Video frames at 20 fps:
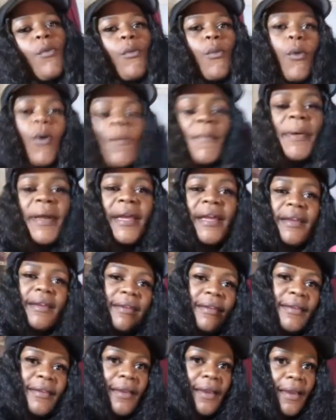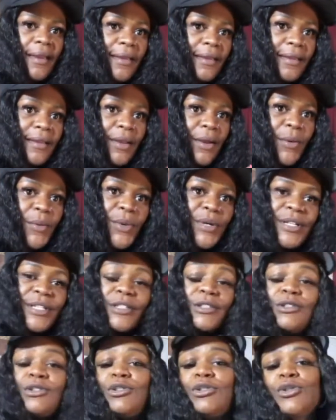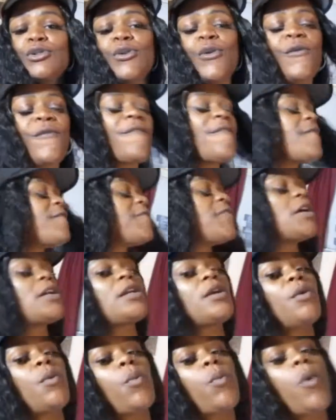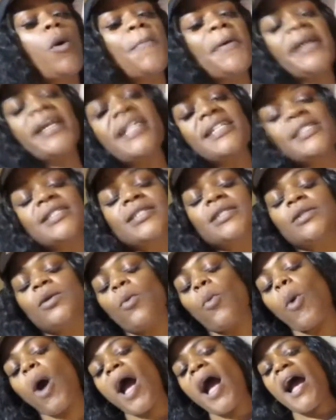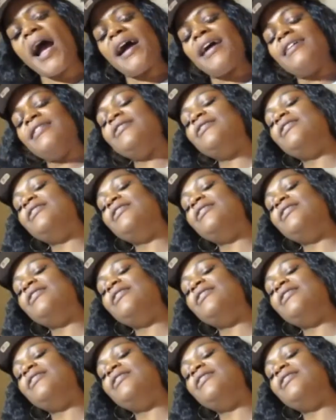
woman gang? What it do, funny woman squad?